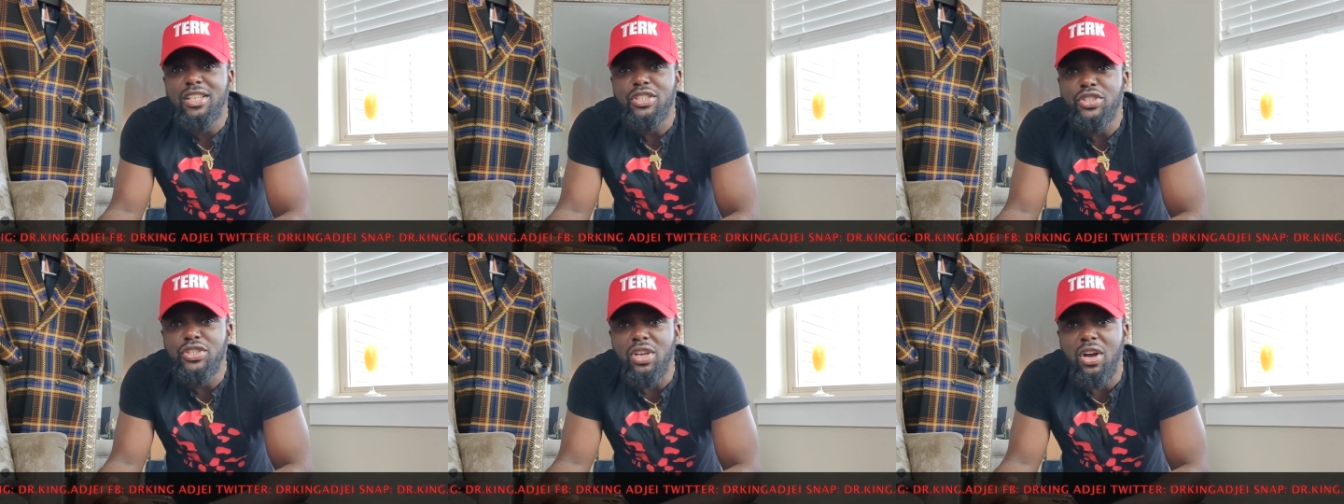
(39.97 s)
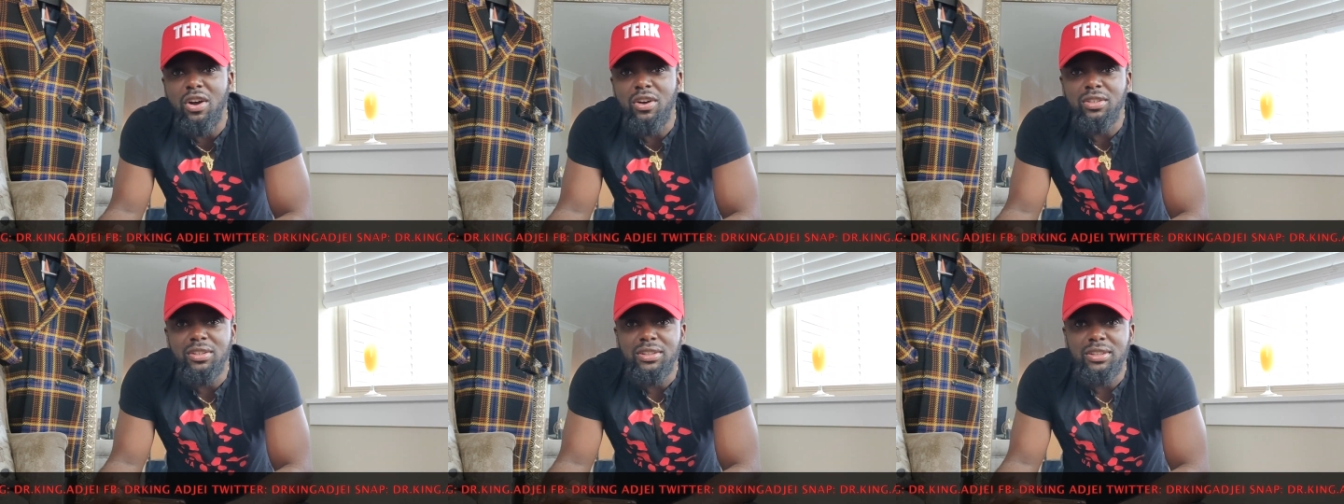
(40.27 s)

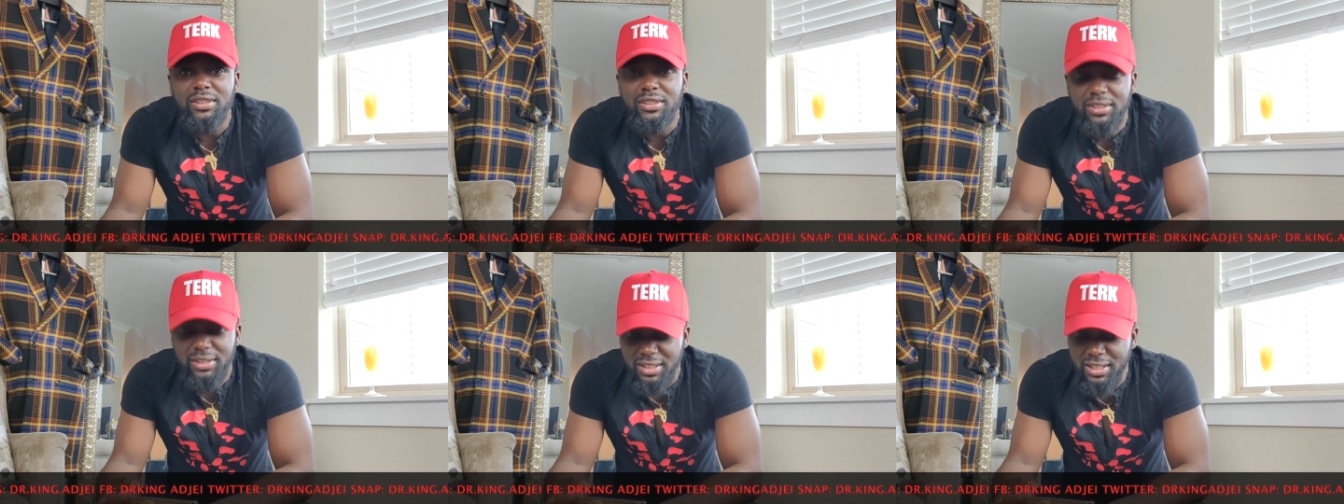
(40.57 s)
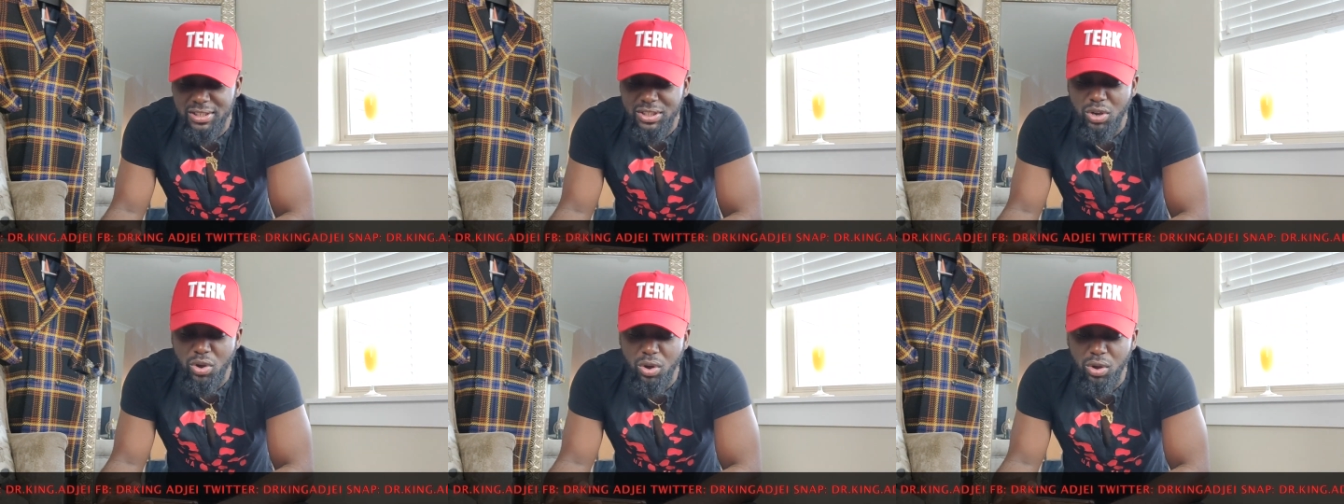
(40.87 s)
Song
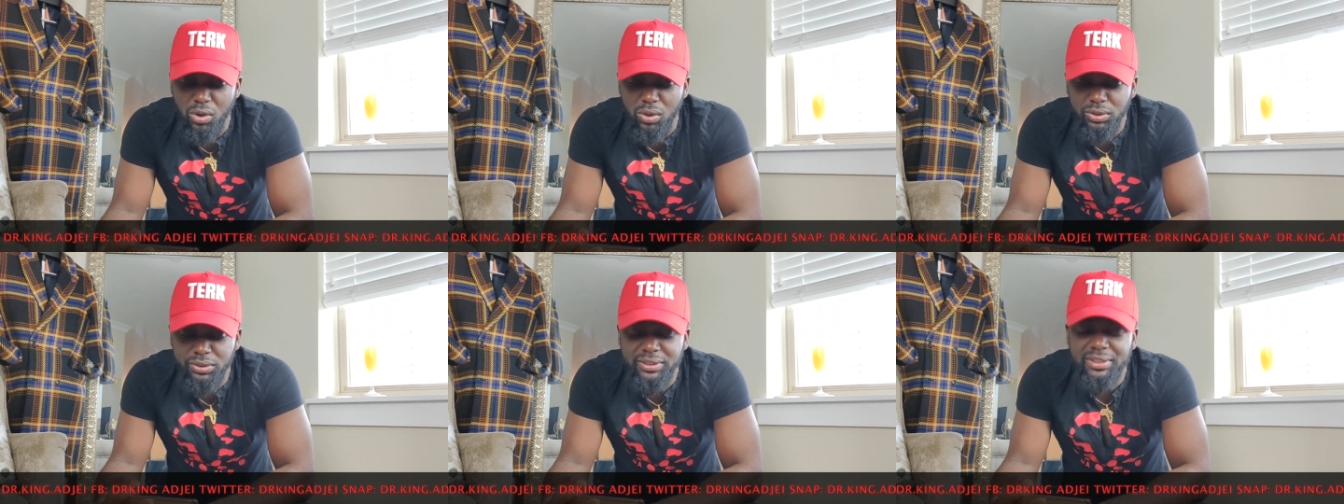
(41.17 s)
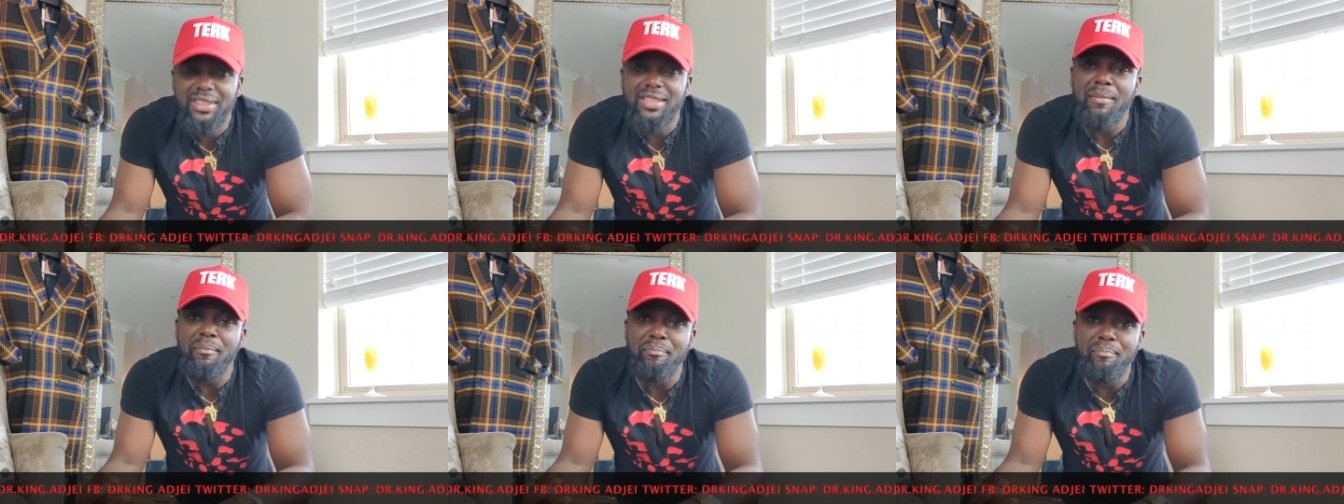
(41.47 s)
is
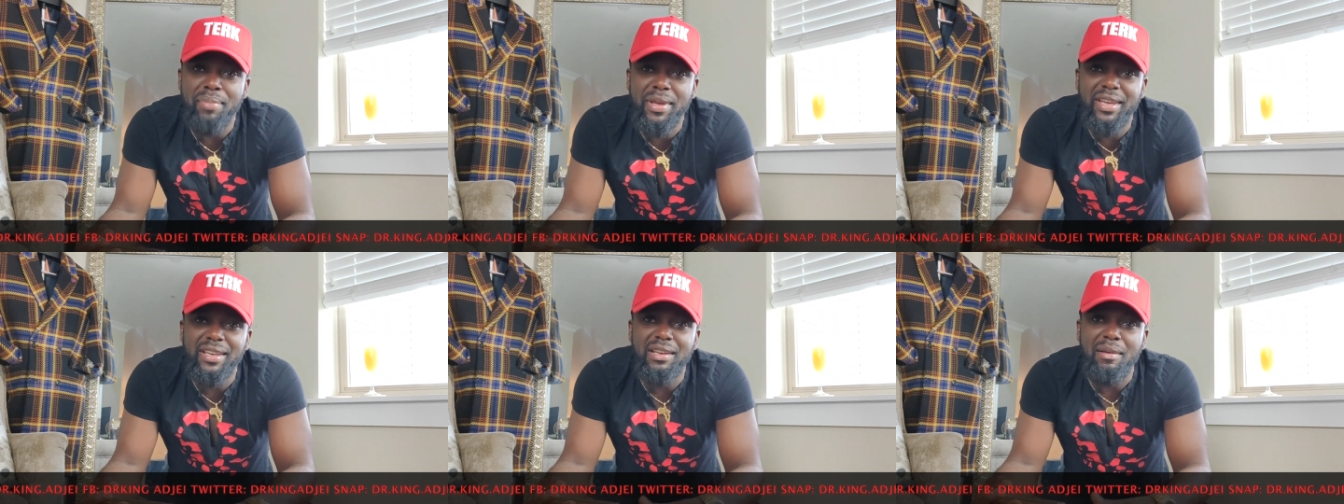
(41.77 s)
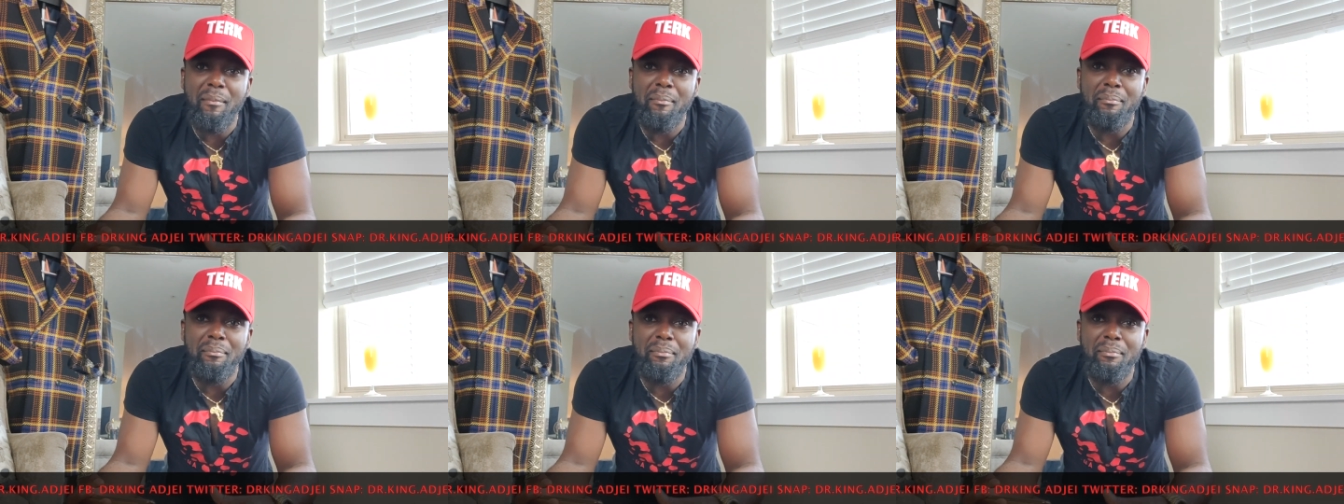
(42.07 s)
called Big